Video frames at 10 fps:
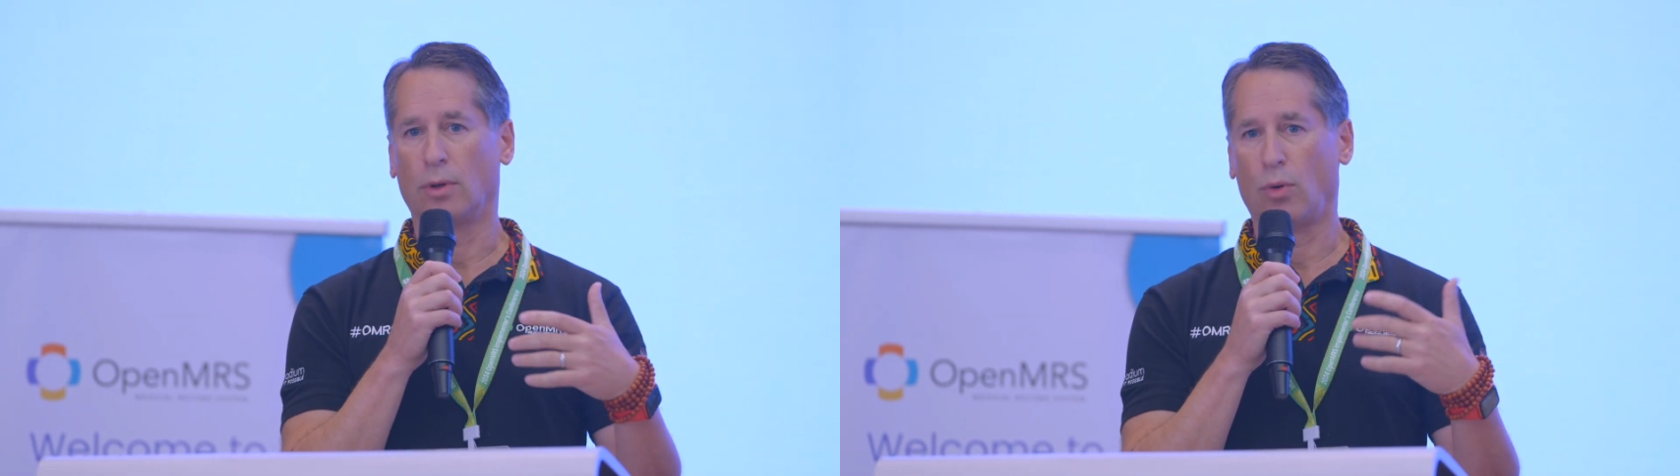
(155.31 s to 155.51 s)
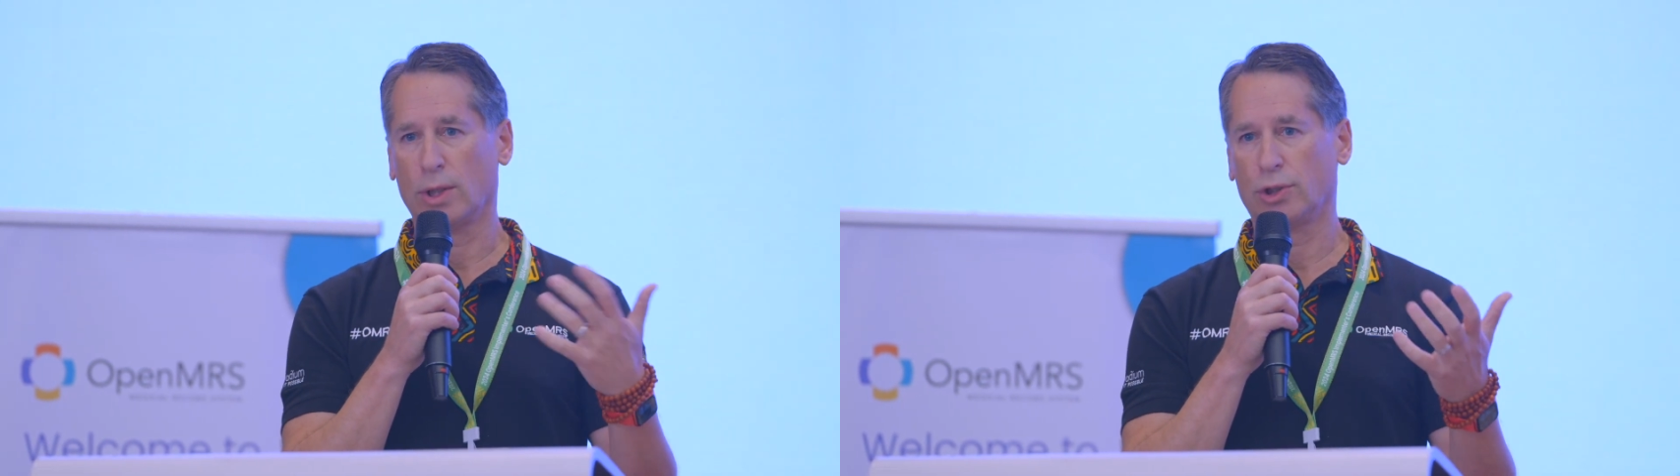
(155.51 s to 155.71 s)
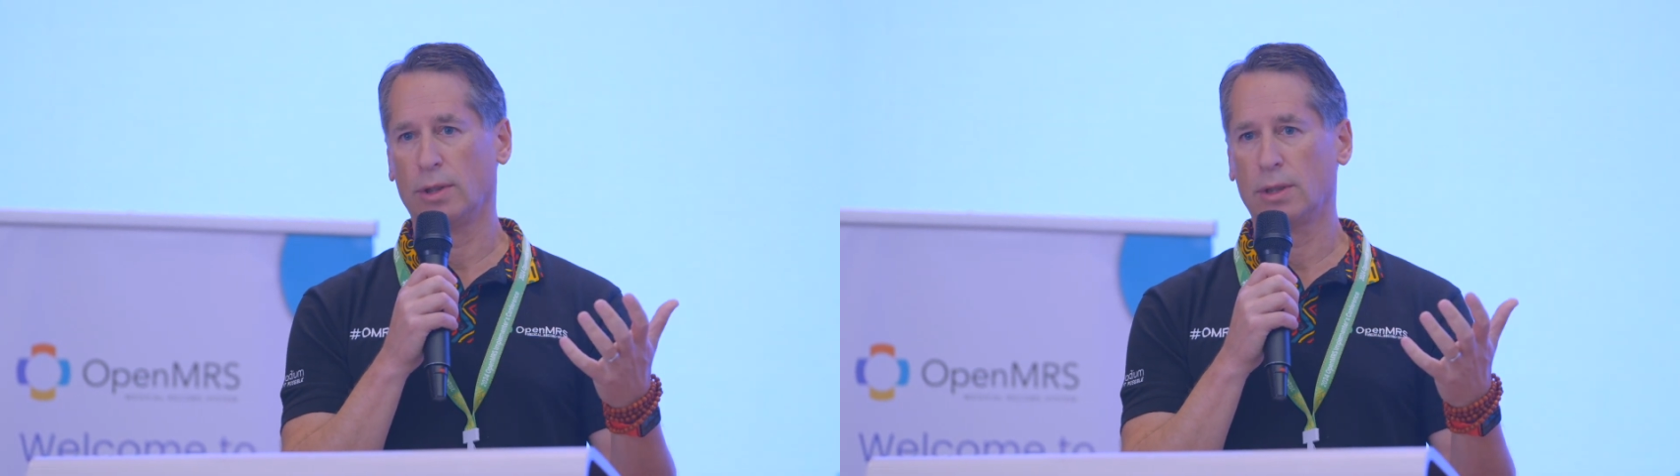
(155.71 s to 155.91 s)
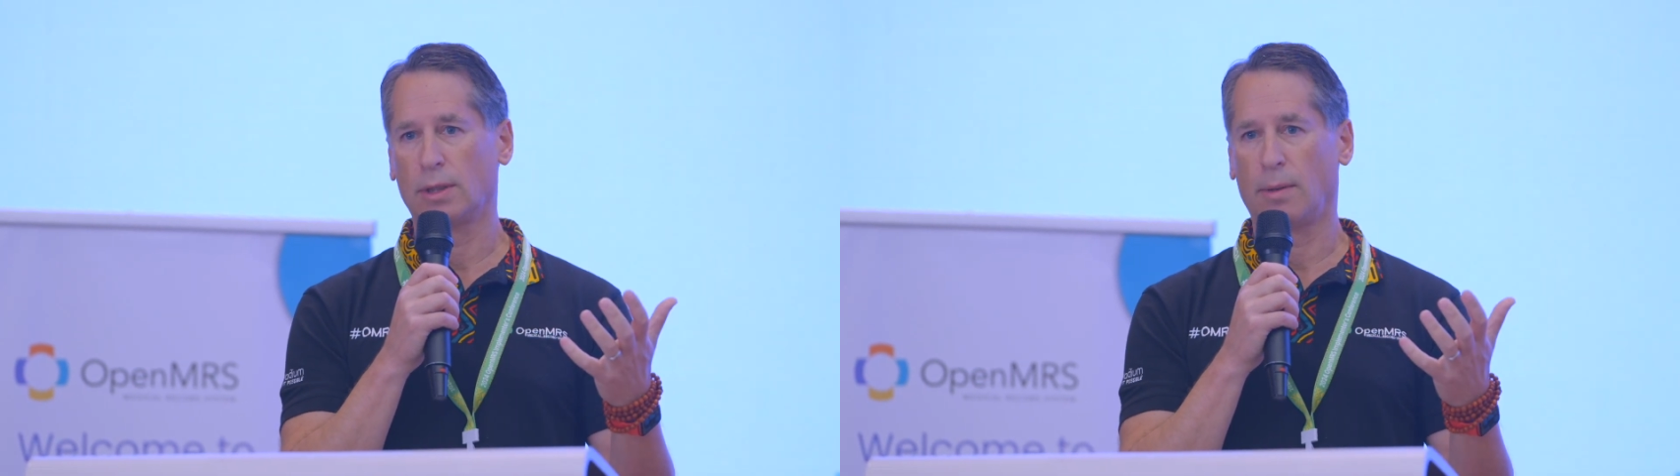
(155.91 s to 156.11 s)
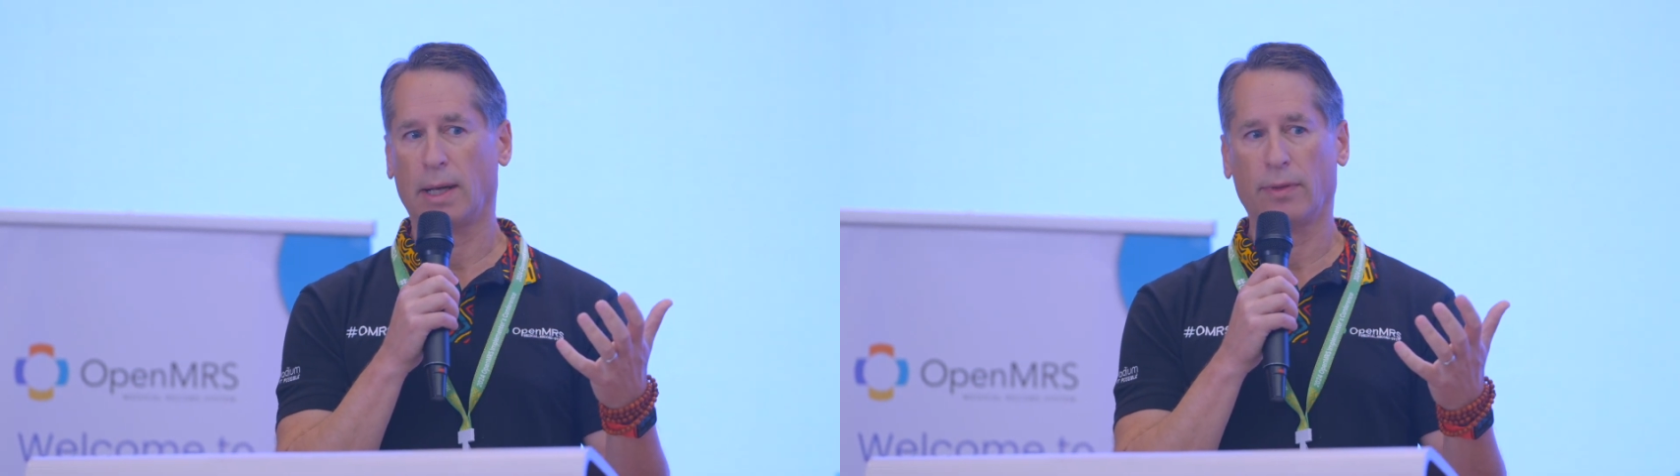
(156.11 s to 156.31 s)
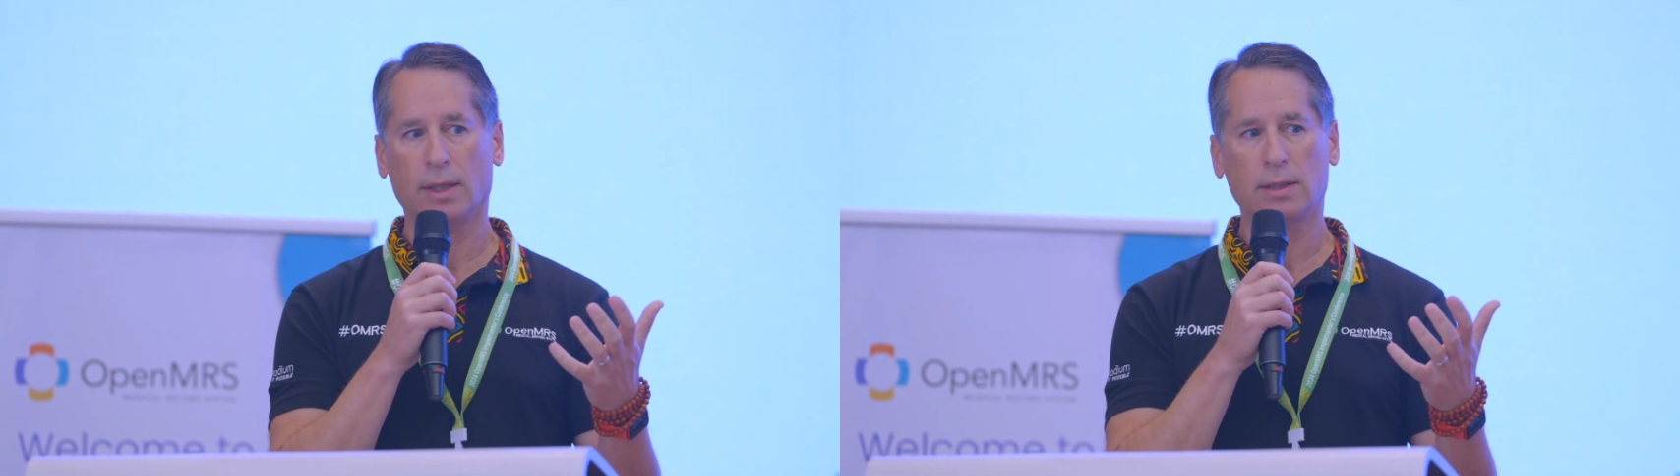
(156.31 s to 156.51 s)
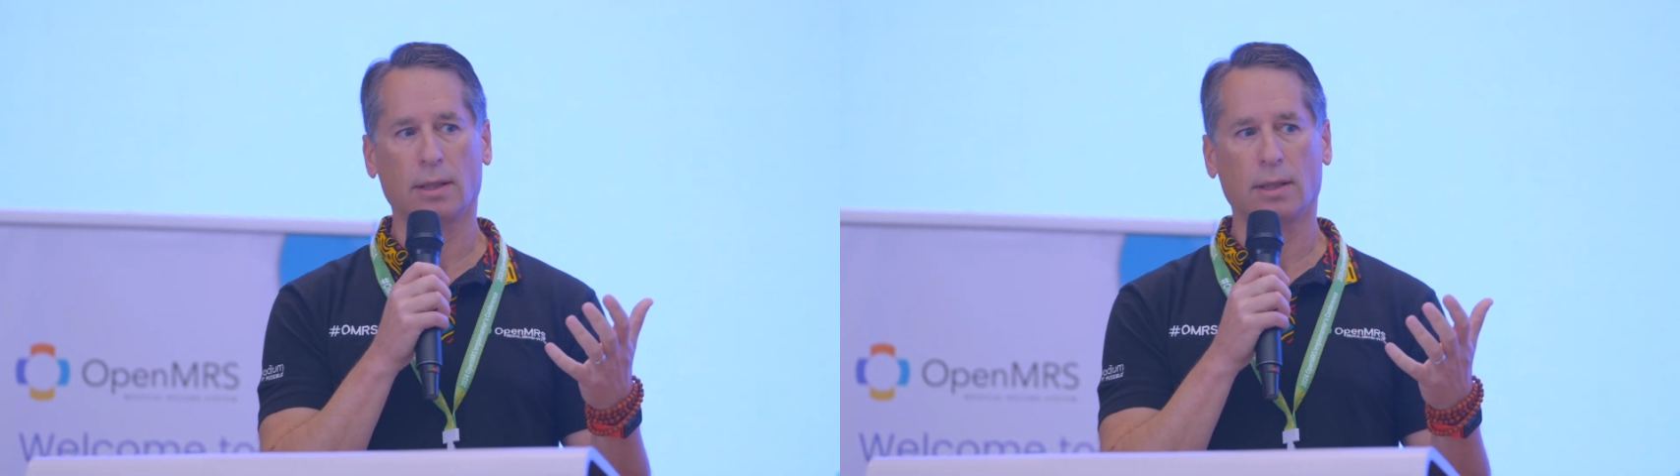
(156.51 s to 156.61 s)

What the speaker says: questions about this,